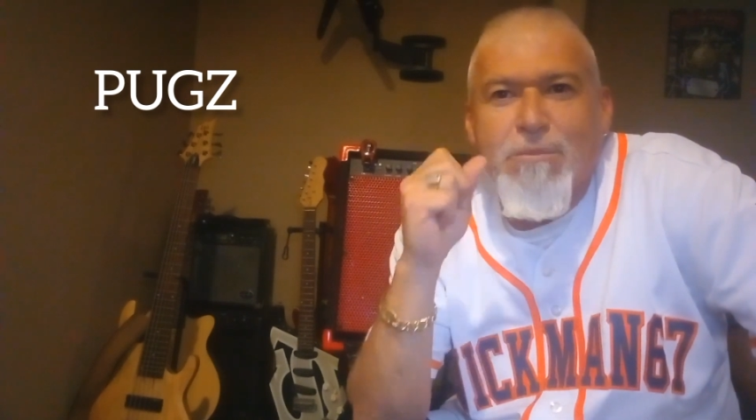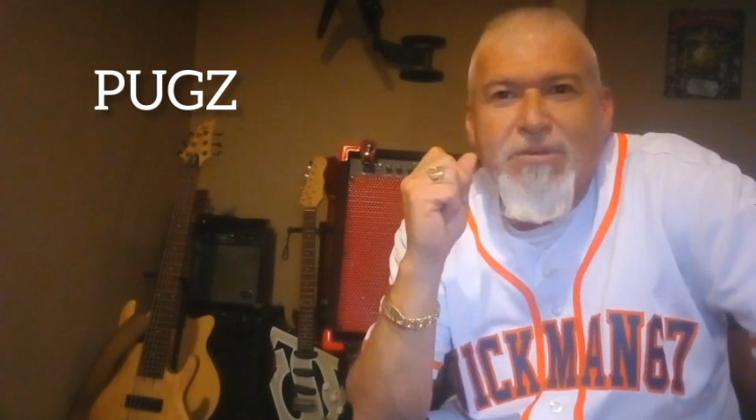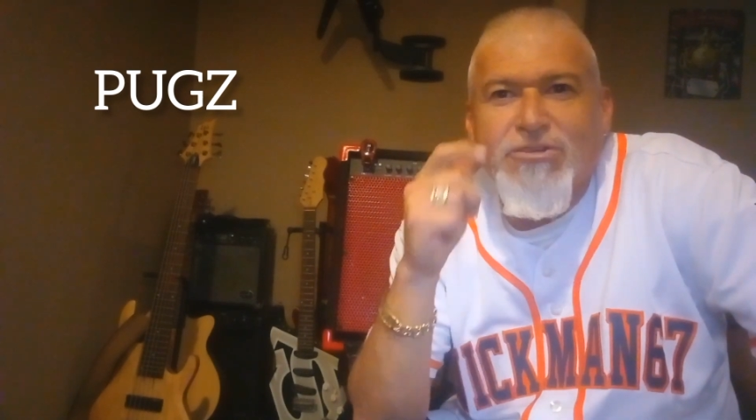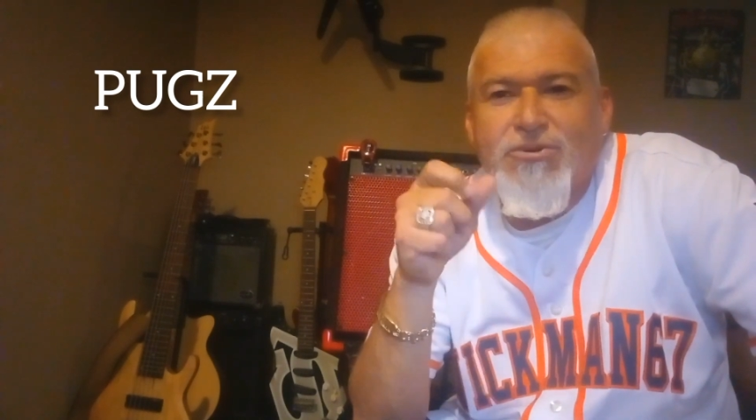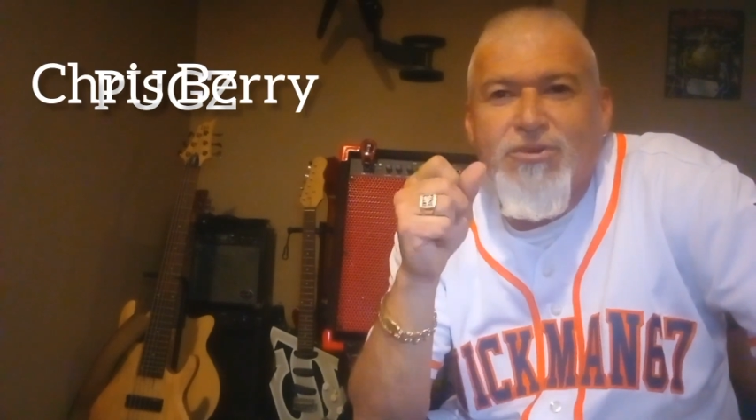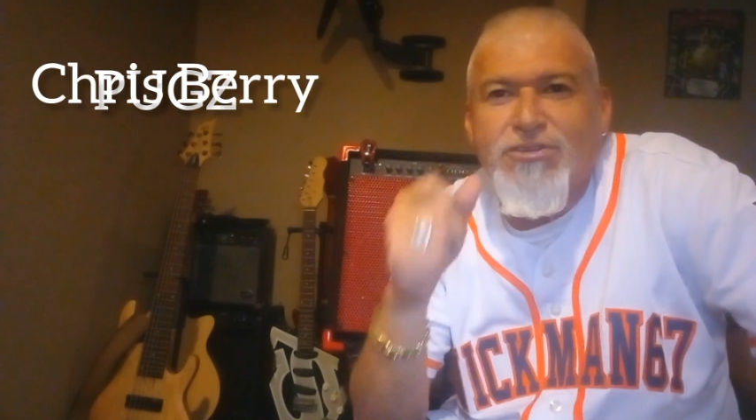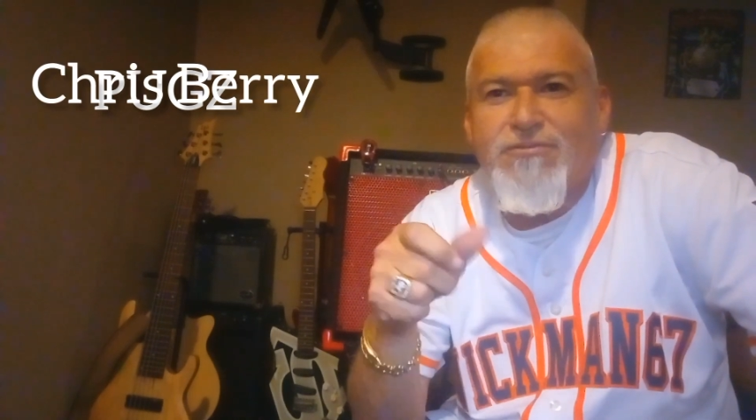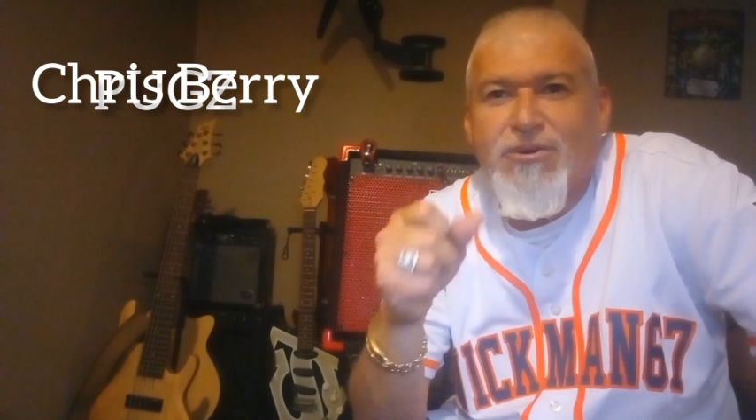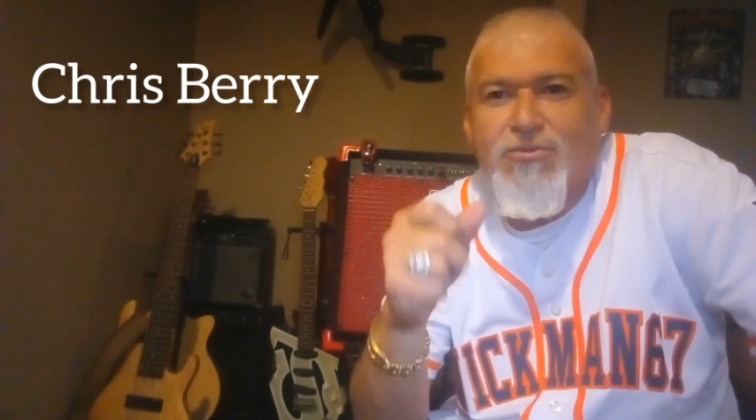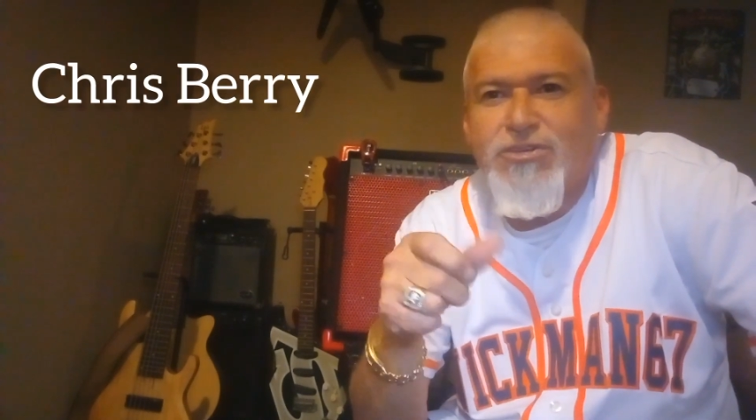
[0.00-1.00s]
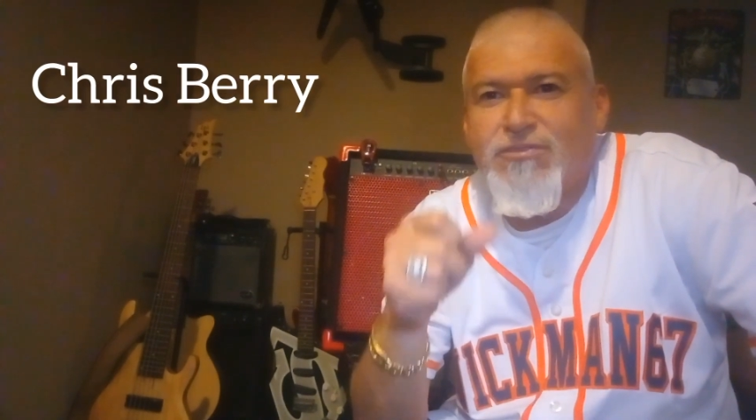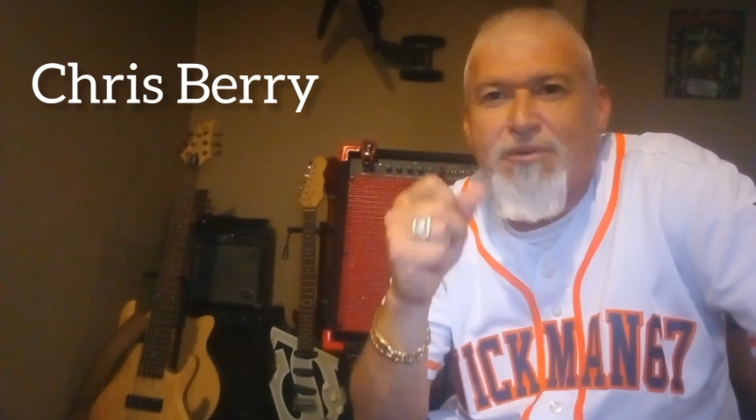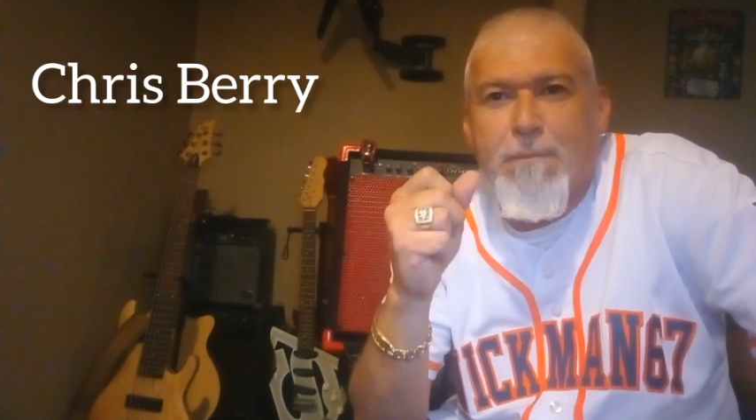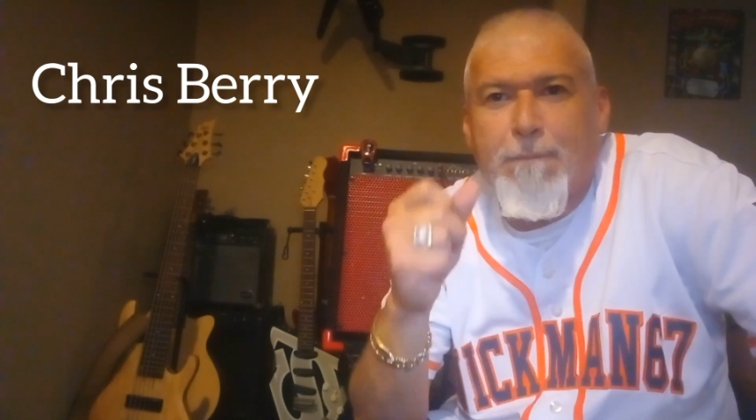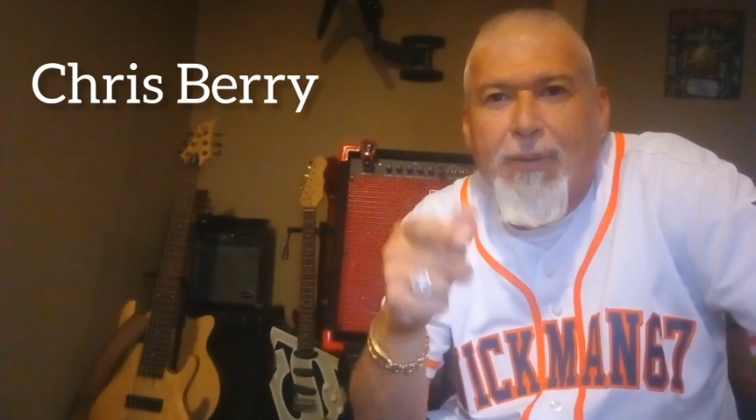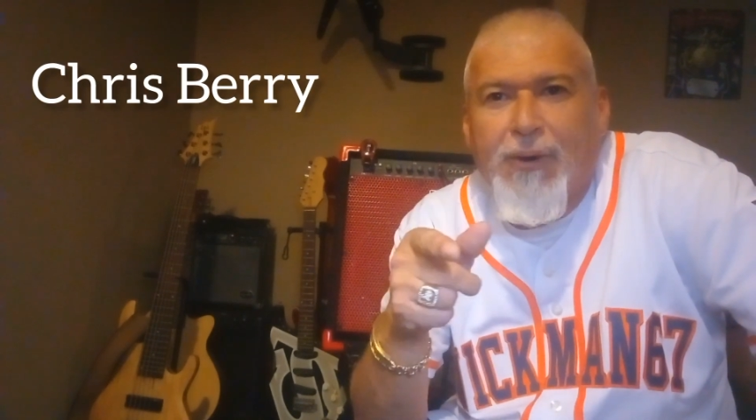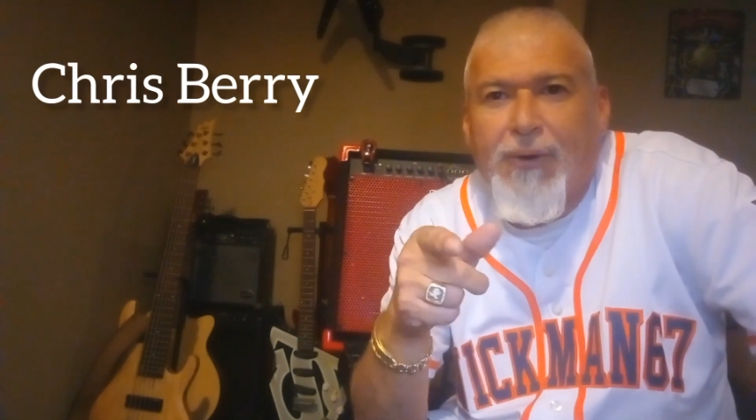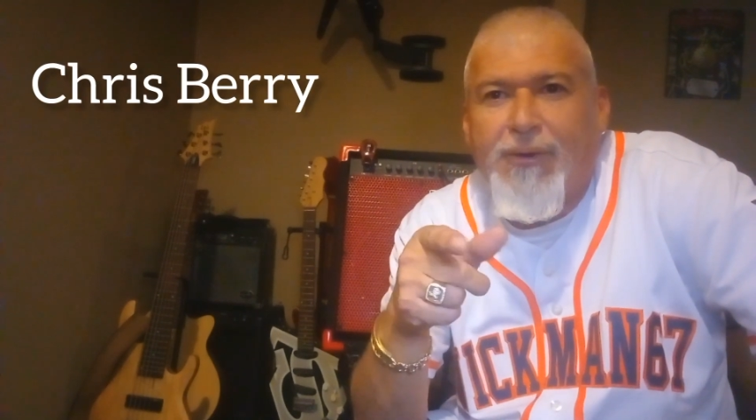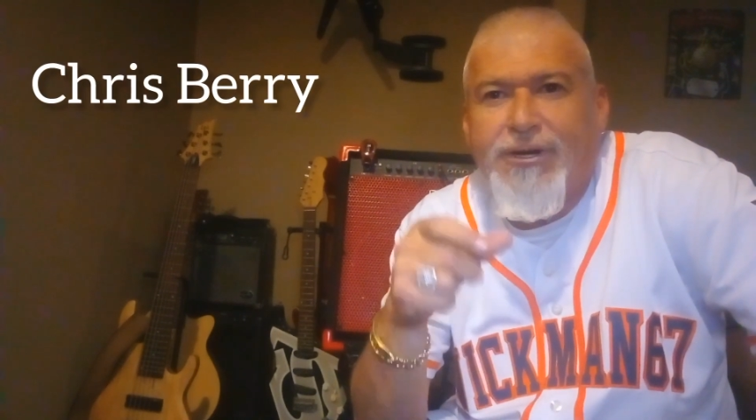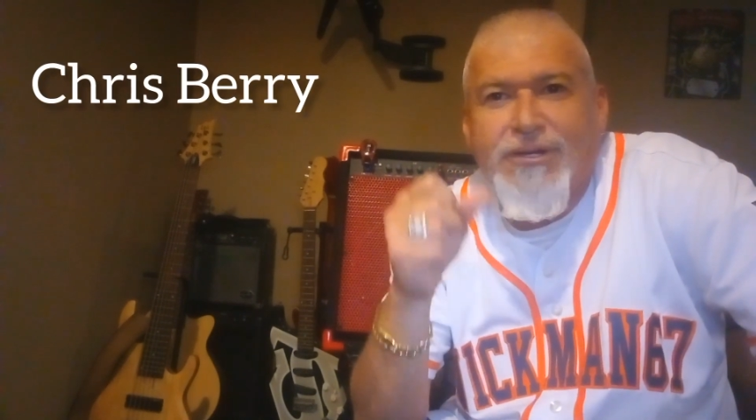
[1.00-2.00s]
Mr. Christopher
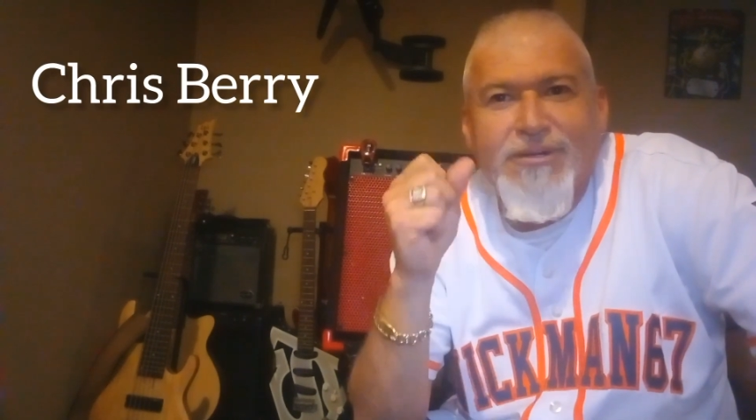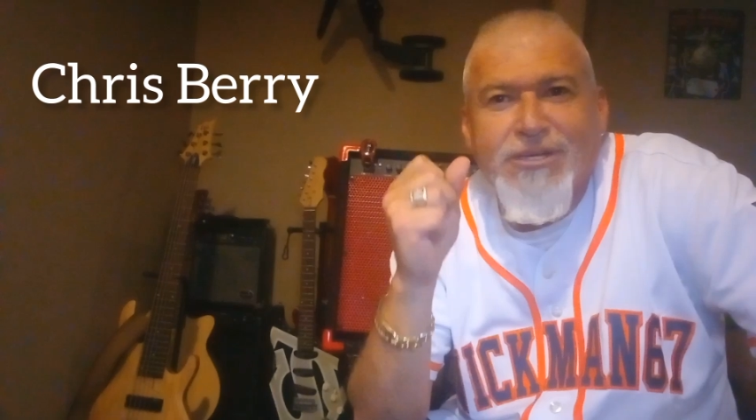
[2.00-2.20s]
Burry,